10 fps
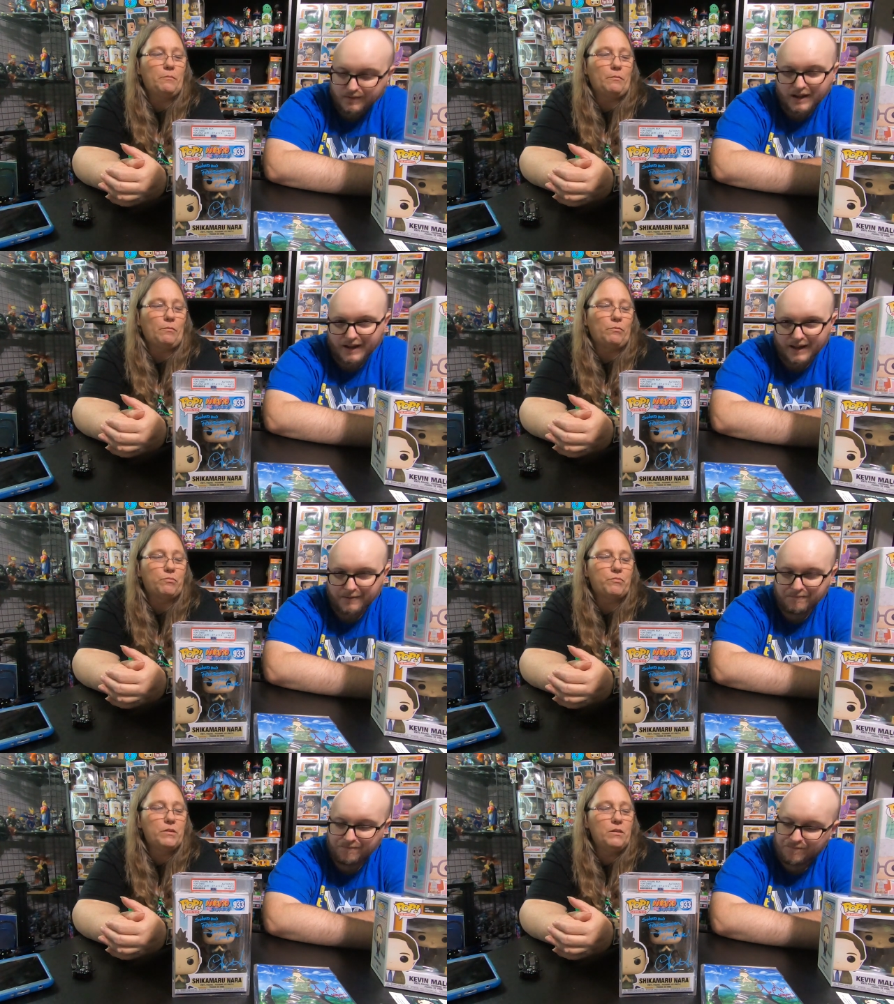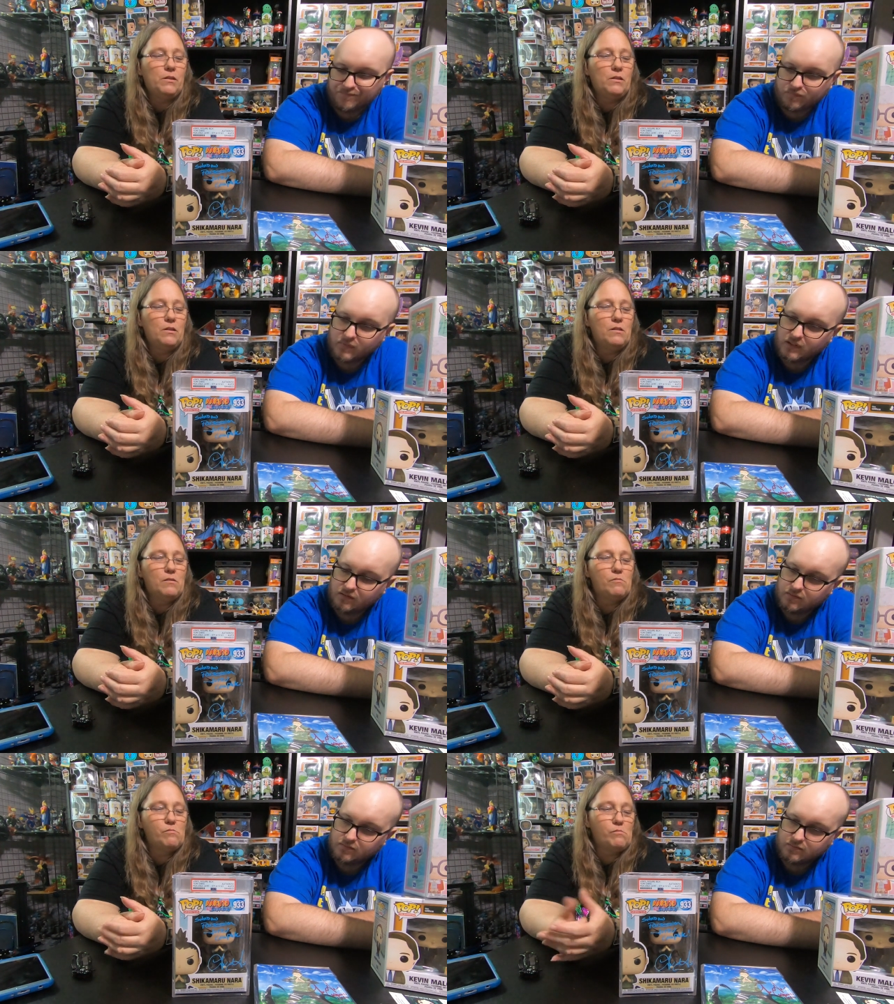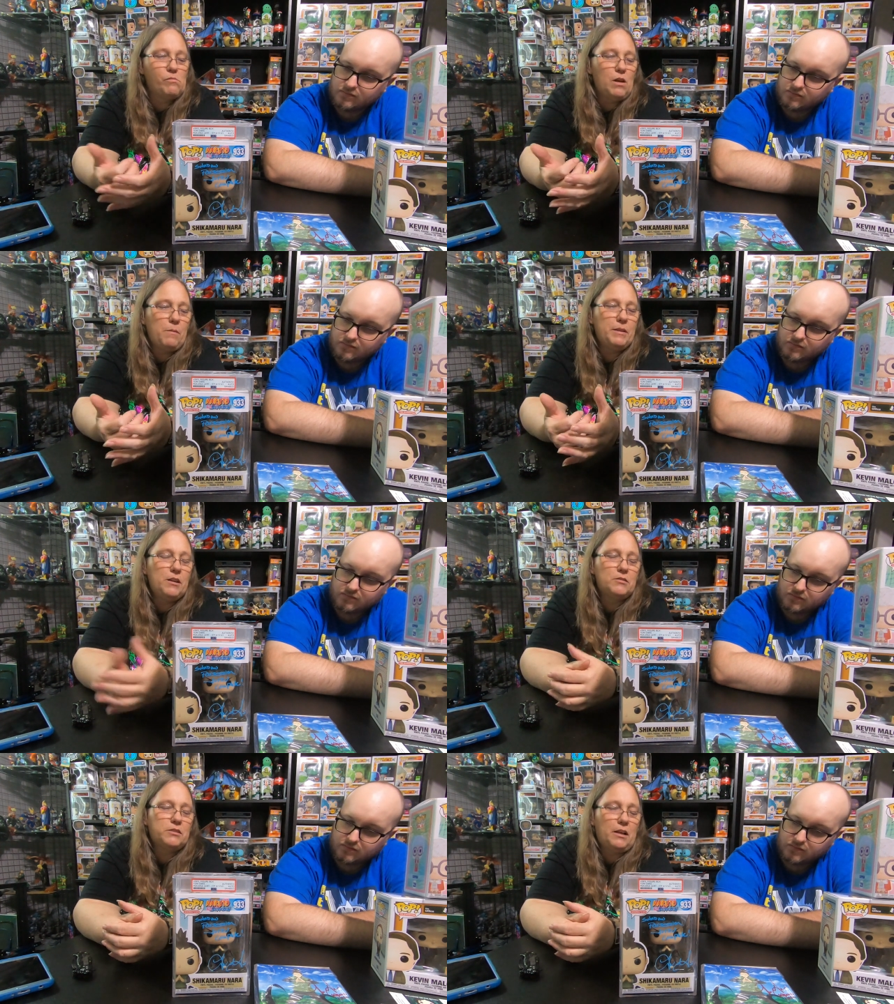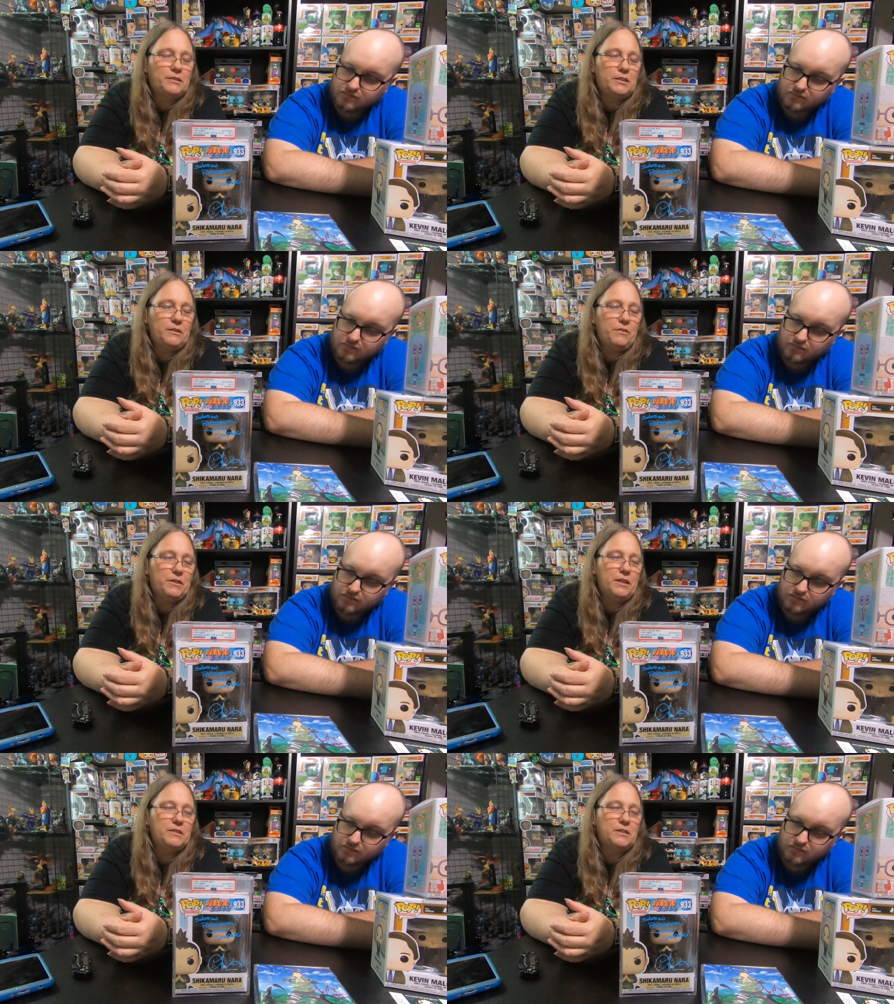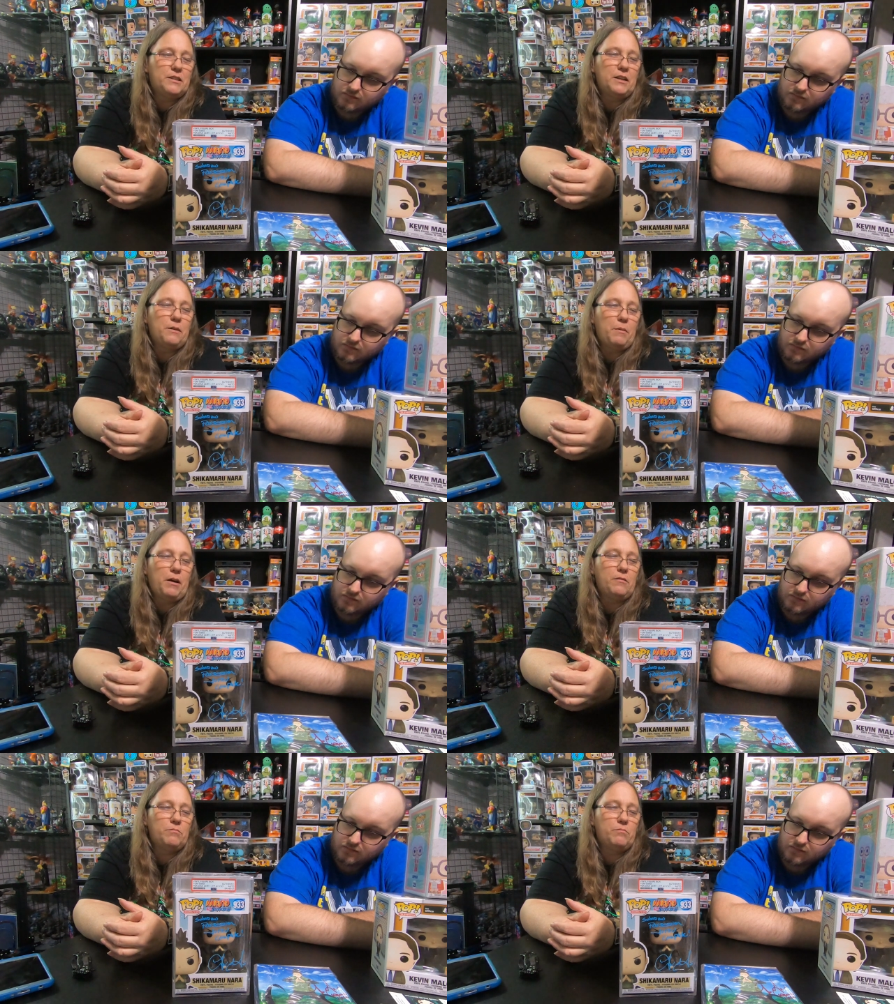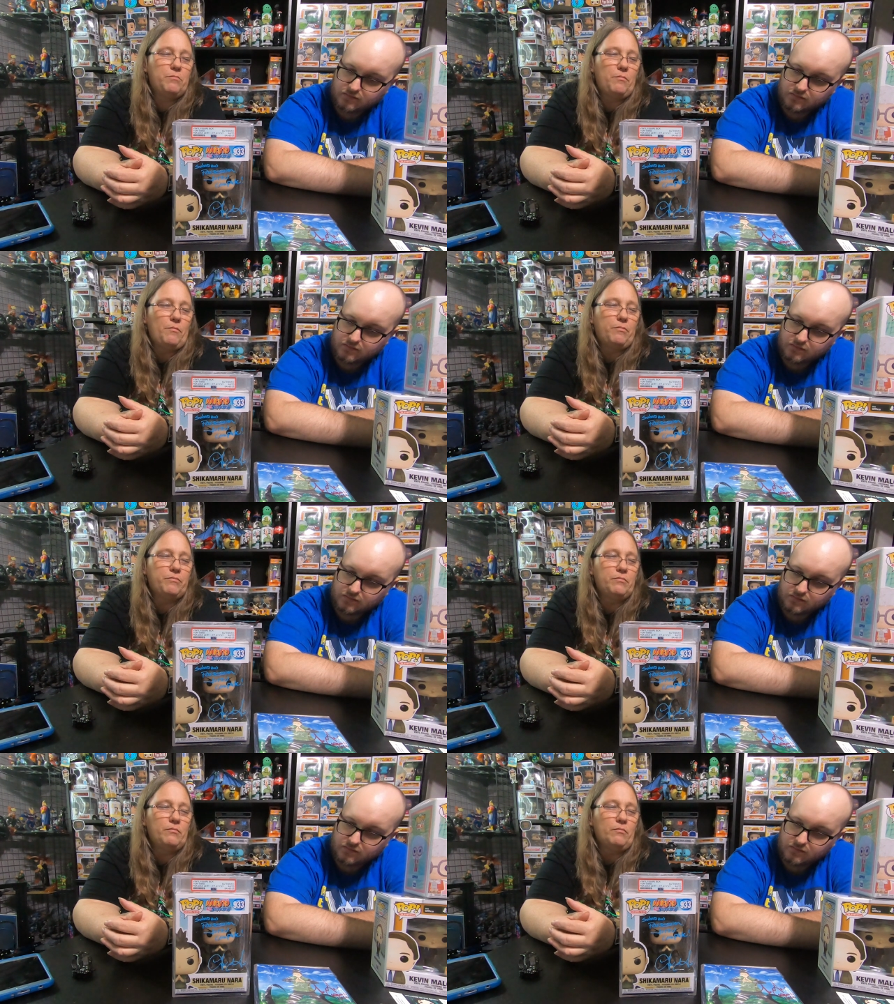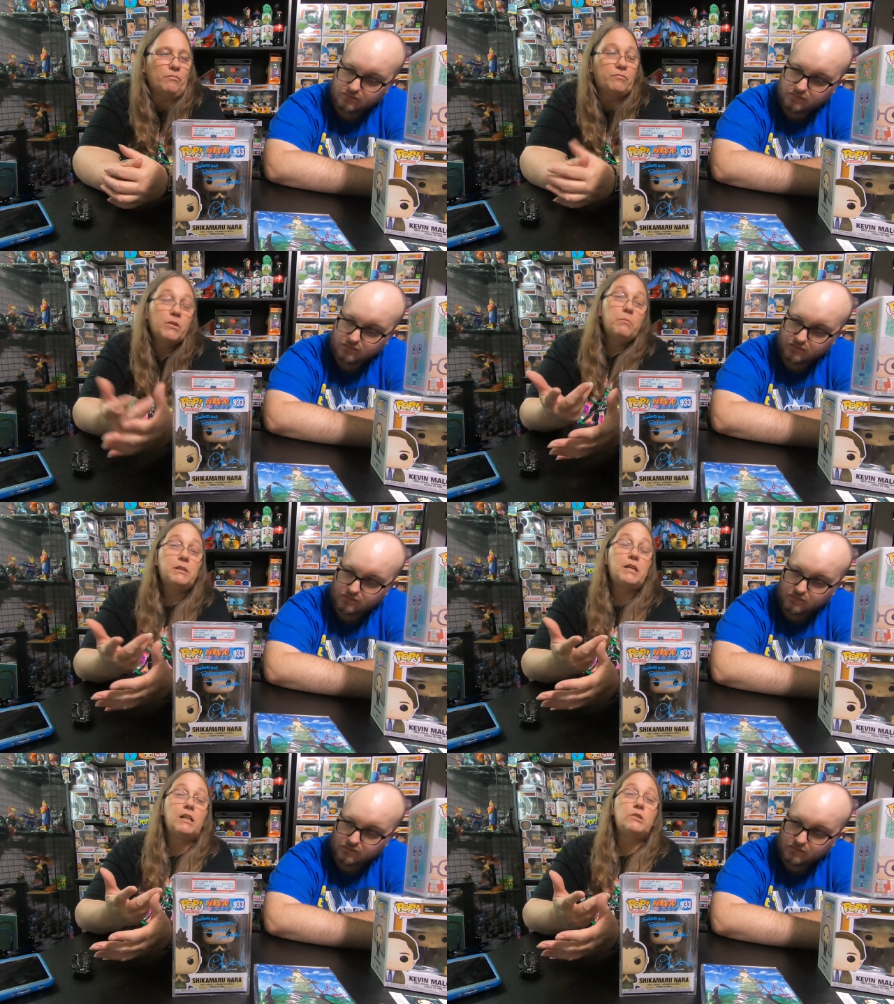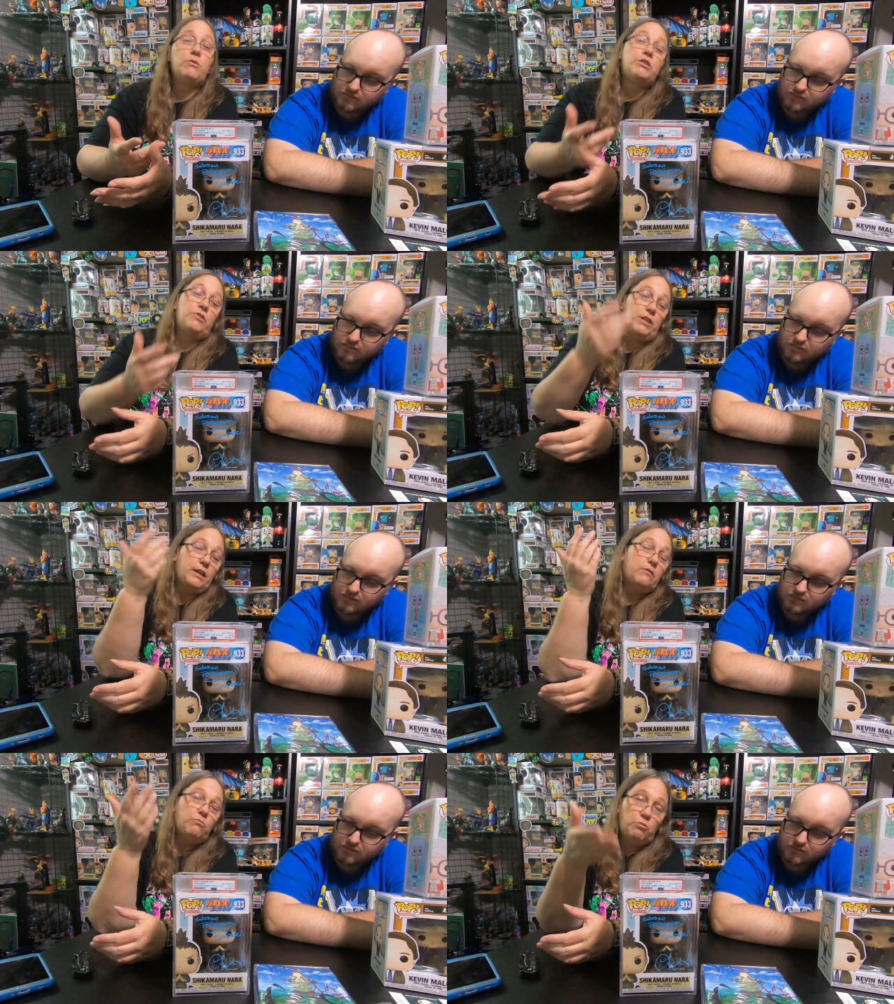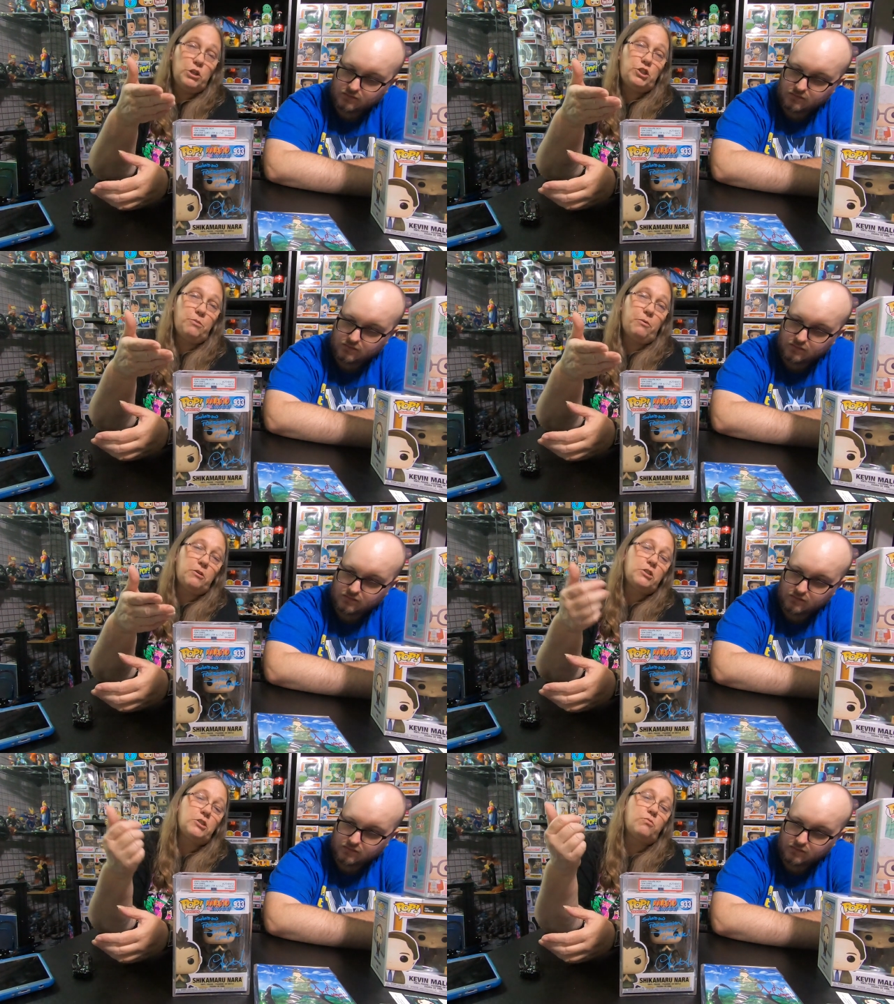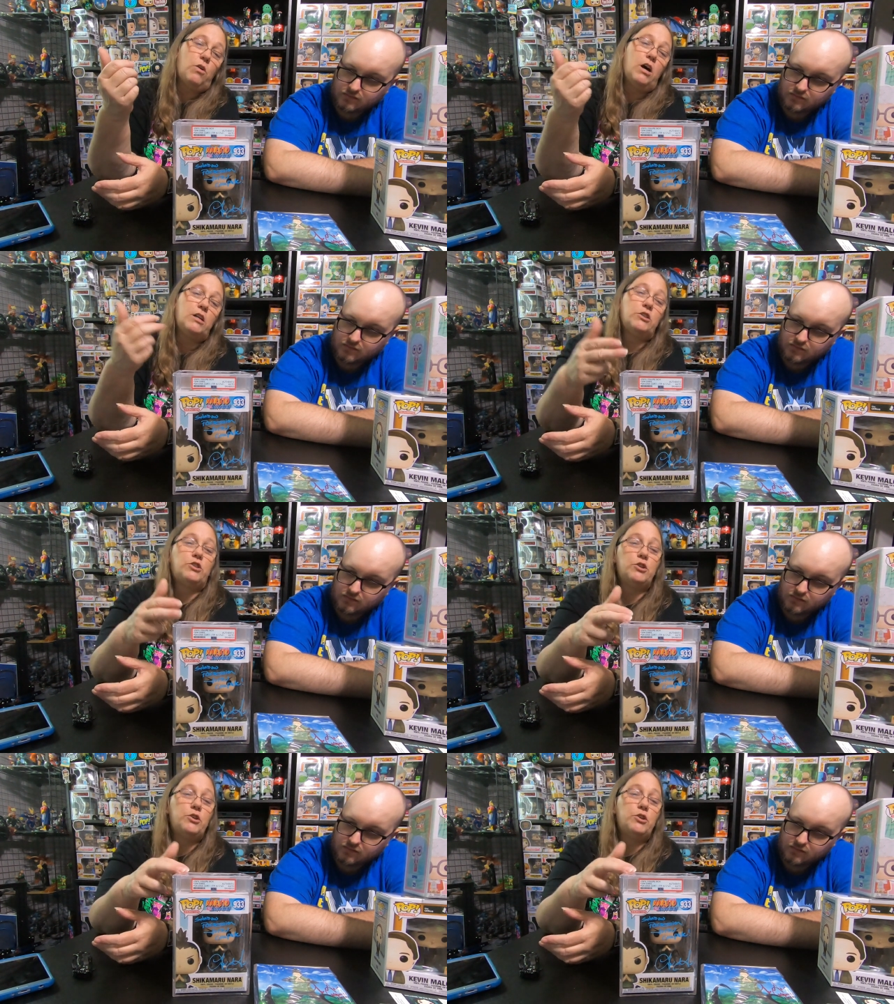Speaker 1: Yeah.
Speaker 2: I mean, there's lots of different things to think about. But tell us what you think. Would you purchase one?